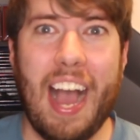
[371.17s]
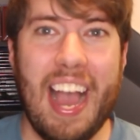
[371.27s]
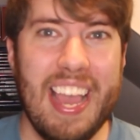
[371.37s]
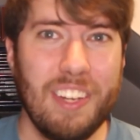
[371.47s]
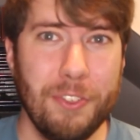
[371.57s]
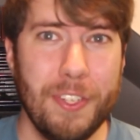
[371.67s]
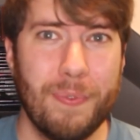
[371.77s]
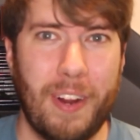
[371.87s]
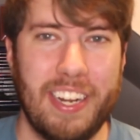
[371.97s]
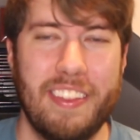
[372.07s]
I actually
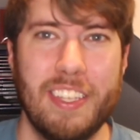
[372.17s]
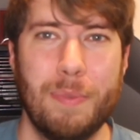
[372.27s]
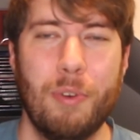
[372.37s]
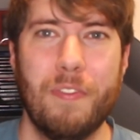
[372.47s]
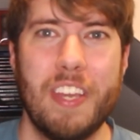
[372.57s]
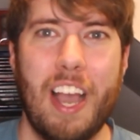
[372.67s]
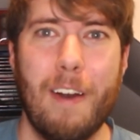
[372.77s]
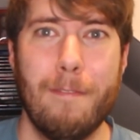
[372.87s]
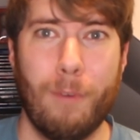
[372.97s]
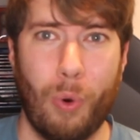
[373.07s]
rated this movie
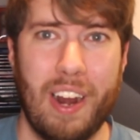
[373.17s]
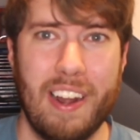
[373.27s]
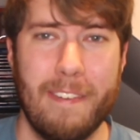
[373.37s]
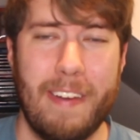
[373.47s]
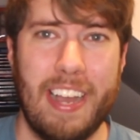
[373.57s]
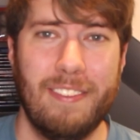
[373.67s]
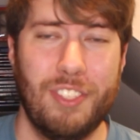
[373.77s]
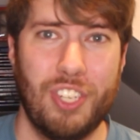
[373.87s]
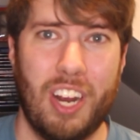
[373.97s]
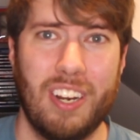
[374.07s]
a four out of five
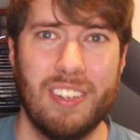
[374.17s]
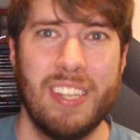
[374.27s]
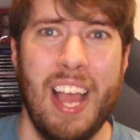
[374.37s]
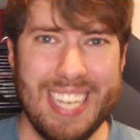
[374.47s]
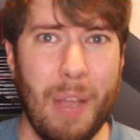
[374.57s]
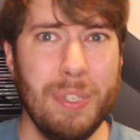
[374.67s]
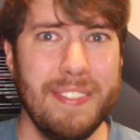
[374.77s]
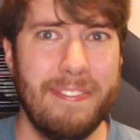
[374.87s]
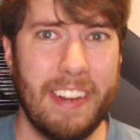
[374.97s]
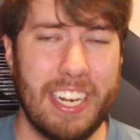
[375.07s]
stars. I
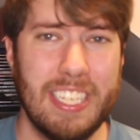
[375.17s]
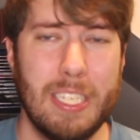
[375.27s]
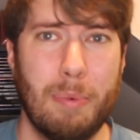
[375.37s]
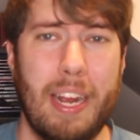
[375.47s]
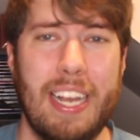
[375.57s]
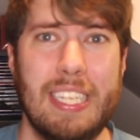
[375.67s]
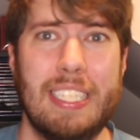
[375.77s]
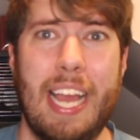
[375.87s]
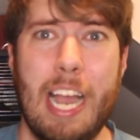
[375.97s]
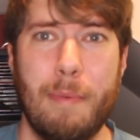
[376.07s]
was very
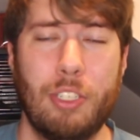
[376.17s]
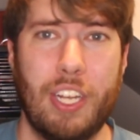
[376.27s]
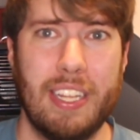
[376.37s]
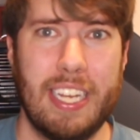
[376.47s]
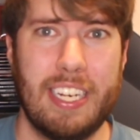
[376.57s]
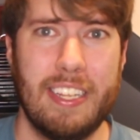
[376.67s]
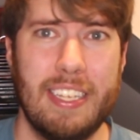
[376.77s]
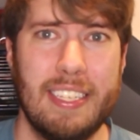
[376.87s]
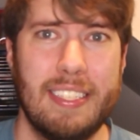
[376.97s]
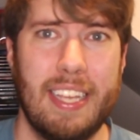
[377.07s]
surprised at how much I liked
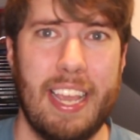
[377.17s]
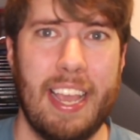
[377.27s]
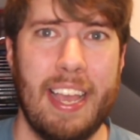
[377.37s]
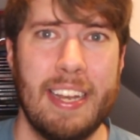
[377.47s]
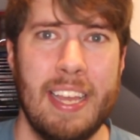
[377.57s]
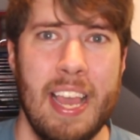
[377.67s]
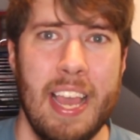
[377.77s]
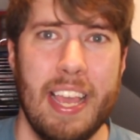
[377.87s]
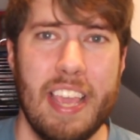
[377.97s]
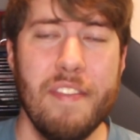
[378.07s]
this, and
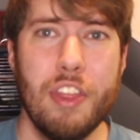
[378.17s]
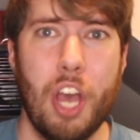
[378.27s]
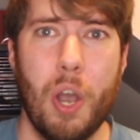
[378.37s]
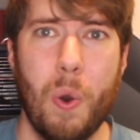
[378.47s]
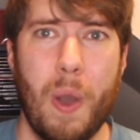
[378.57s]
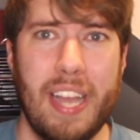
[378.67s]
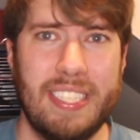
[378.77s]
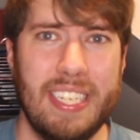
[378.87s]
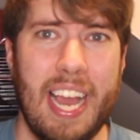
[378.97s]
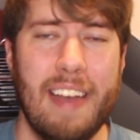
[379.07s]
even though I
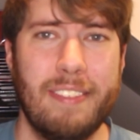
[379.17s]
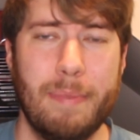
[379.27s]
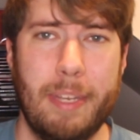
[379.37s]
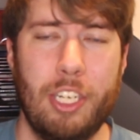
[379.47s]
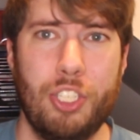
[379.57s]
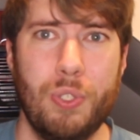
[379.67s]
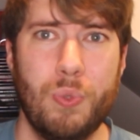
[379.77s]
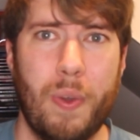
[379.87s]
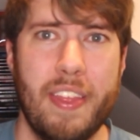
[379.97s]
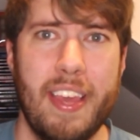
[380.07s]
did have some
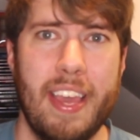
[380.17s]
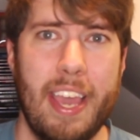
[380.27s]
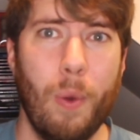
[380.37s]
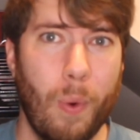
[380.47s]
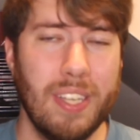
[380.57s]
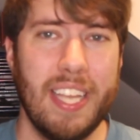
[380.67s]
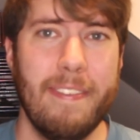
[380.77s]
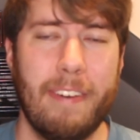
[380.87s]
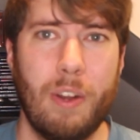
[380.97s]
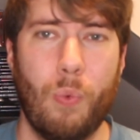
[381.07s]
issues with it, it was a
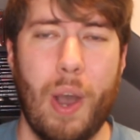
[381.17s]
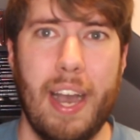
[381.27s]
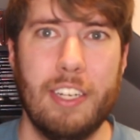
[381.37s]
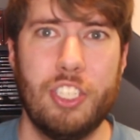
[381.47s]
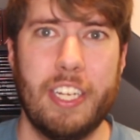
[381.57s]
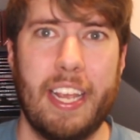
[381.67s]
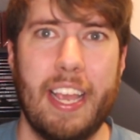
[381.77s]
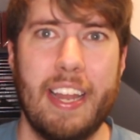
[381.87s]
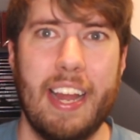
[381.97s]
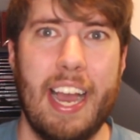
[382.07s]
fun watch,
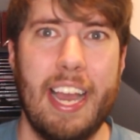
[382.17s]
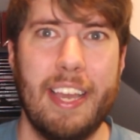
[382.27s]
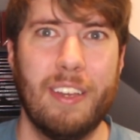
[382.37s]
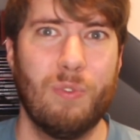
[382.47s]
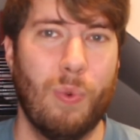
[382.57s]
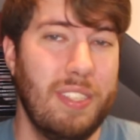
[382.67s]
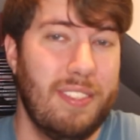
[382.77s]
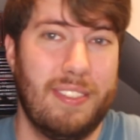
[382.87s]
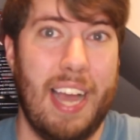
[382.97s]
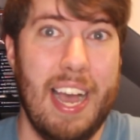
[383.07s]
and I
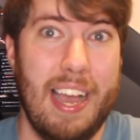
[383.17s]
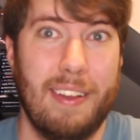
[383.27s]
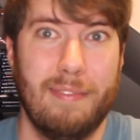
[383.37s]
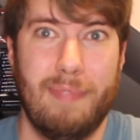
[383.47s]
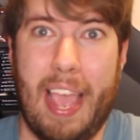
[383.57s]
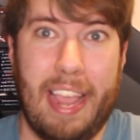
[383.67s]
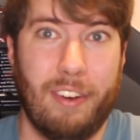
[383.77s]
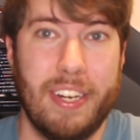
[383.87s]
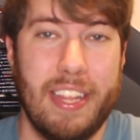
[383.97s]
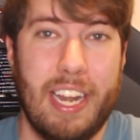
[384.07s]
was not
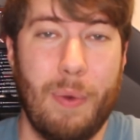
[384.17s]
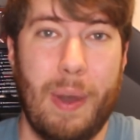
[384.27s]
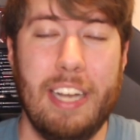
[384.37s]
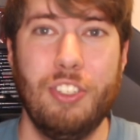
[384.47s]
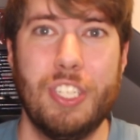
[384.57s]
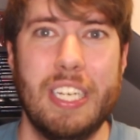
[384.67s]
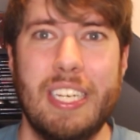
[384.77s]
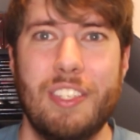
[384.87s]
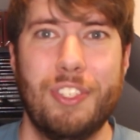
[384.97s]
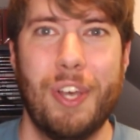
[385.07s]
angry that I watched
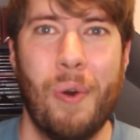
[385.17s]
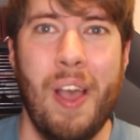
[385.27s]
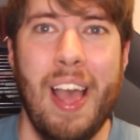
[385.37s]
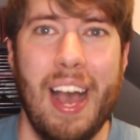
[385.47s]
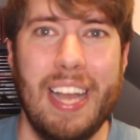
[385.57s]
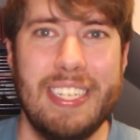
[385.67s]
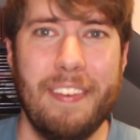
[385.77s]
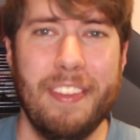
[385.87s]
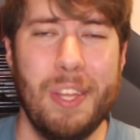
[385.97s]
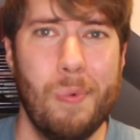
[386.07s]
it. So I
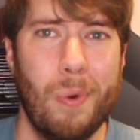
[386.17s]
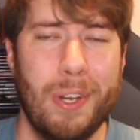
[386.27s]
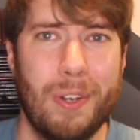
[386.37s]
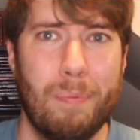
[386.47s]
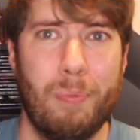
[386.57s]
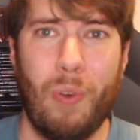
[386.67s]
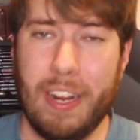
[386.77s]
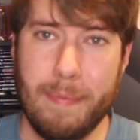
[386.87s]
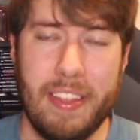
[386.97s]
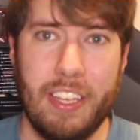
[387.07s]
definitely would
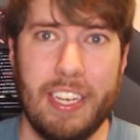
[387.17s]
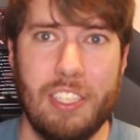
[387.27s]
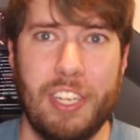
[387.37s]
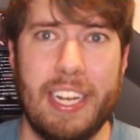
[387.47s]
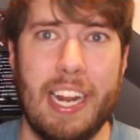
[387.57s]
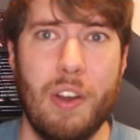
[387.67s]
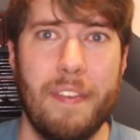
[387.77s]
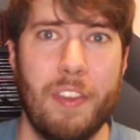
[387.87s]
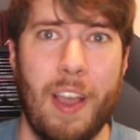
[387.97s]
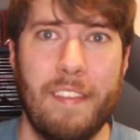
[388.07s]
recommend that you guys check it out
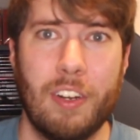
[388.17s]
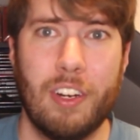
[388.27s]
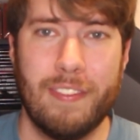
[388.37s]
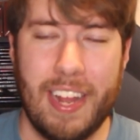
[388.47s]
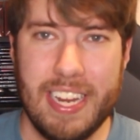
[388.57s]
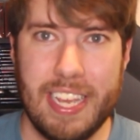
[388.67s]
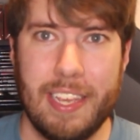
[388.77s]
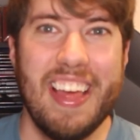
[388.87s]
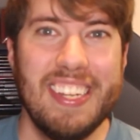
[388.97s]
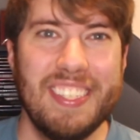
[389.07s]
if you haven't
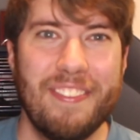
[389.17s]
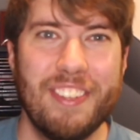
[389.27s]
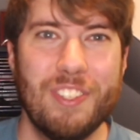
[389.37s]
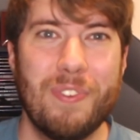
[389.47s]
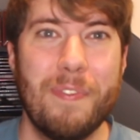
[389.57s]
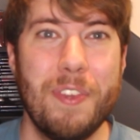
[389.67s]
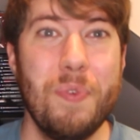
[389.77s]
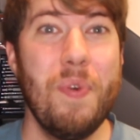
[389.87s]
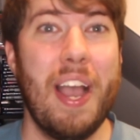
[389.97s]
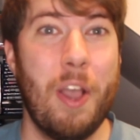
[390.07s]
already. That is it for this
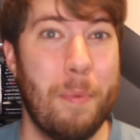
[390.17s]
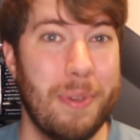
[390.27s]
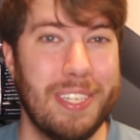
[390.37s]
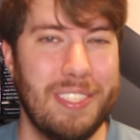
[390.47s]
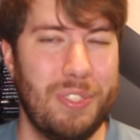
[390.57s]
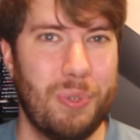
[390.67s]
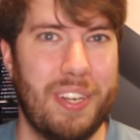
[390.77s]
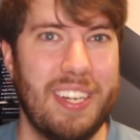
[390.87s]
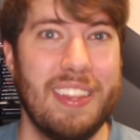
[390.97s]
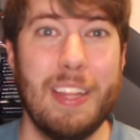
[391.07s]
review. I hope you guys
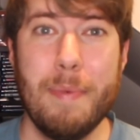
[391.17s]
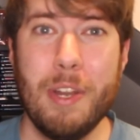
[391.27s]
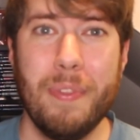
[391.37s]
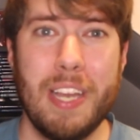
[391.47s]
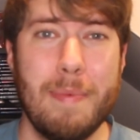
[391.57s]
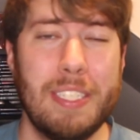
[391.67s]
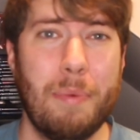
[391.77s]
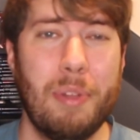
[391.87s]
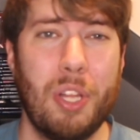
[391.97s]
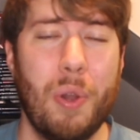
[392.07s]
enjoyed it. Let me know in the comments
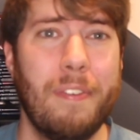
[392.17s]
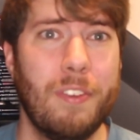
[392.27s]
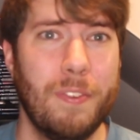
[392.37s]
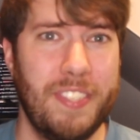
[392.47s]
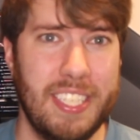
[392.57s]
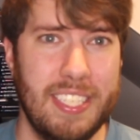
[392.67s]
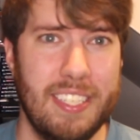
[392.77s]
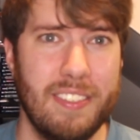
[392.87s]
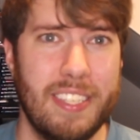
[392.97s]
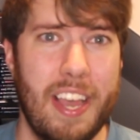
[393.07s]
down below if you've seen
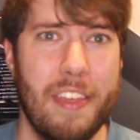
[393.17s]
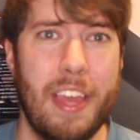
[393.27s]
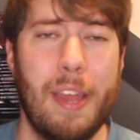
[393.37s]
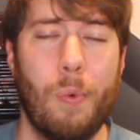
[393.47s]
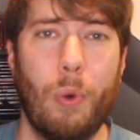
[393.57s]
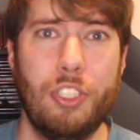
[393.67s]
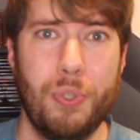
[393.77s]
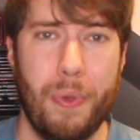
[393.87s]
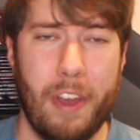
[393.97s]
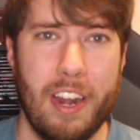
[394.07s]
Till Death and what
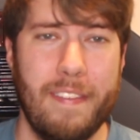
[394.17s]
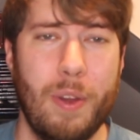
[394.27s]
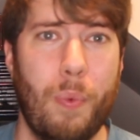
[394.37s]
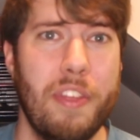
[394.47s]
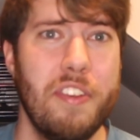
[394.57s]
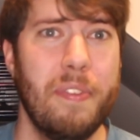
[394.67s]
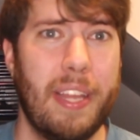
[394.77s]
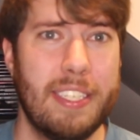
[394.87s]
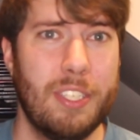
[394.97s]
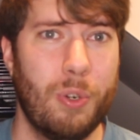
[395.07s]
you thought of it, whether you
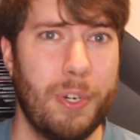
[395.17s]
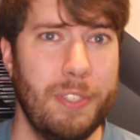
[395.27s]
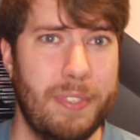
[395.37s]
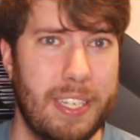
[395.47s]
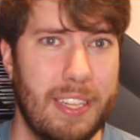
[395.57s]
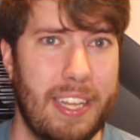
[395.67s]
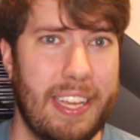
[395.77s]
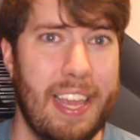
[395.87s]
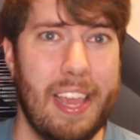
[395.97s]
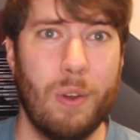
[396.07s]
liked it or you didn't
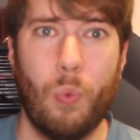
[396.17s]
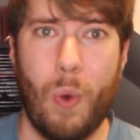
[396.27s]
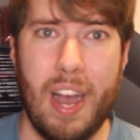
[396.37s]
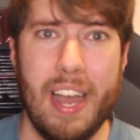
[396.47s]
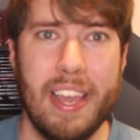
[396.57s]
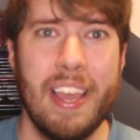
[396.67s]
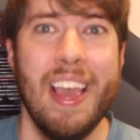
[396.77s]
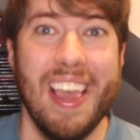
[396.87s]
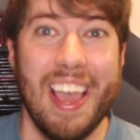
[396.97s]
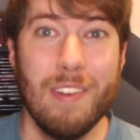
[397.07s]
like it, and why.
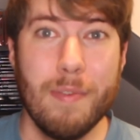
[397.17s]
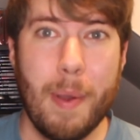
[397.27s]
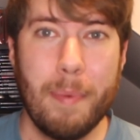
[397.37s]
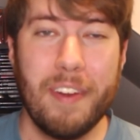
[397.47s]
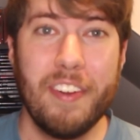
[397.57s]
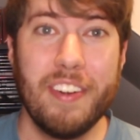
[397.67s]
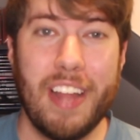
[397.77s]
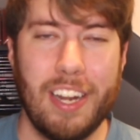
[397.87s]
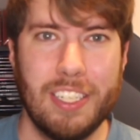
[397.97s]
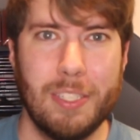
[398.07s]
And remember, if you're
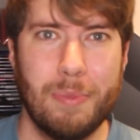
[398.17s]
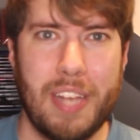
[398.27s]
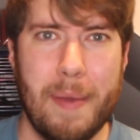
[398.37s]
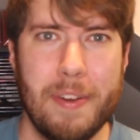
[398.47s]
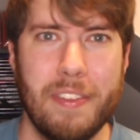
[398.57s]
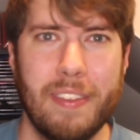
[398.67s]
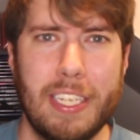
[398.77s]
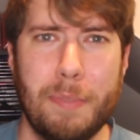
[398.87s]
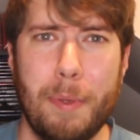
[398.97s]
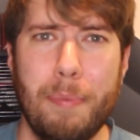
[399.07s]
not already subscribed and you'd
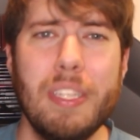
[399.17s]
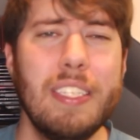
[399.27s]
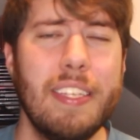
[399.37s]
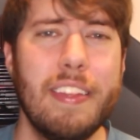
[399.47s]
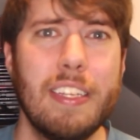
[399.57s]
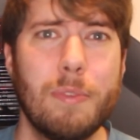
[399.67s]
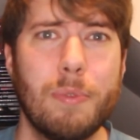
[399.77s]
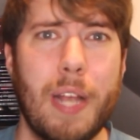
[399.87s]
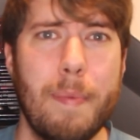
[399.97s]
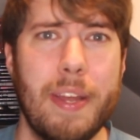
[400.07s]
like to be, please hit that
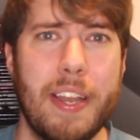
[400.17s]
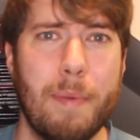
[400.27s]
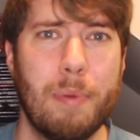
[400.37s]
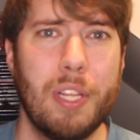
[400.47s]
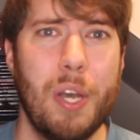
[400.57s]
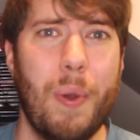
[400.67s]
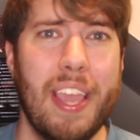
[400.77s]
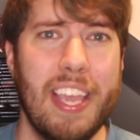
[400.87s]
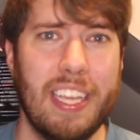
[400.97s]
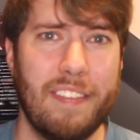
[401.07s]
subscribe button down below
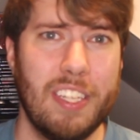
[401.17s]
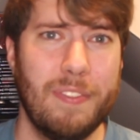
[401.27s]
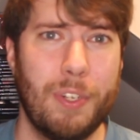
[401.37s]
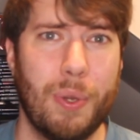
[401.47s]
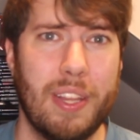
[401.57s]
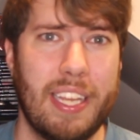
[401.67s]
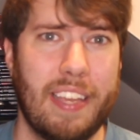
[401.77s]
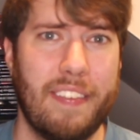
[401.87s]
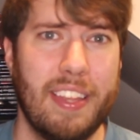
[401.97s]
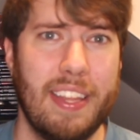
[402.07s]
and give this video a
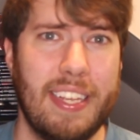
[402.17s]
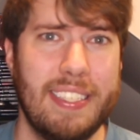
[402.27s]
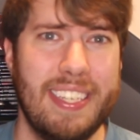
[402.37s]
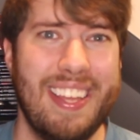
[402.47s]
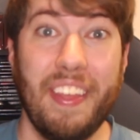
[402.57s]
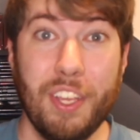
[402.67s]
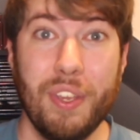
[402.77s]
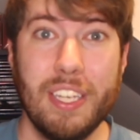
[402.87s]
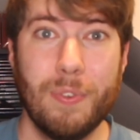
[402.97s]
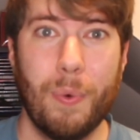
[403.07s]
like if you liked it. Thank
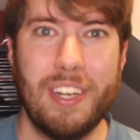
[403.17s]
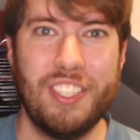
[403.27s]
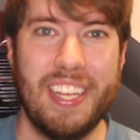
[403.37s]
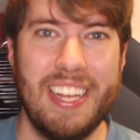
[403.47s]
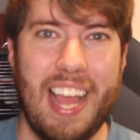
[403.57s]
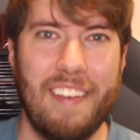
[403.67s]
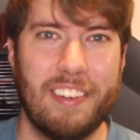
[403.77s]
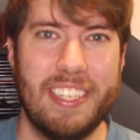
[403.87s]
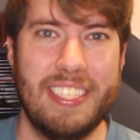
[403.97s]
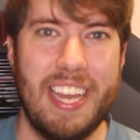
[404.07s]
you guys for watching, and have a
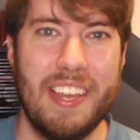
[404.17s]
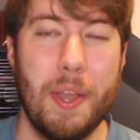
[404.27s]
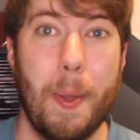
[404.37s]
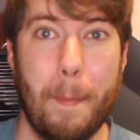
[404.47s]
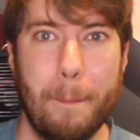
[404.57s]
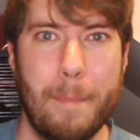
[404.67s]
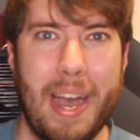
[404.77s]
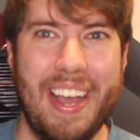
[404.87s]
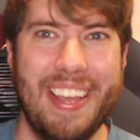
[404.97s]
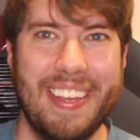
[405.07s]
great day.
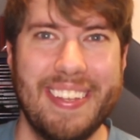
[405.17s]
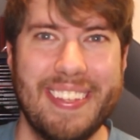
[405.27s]
Bye.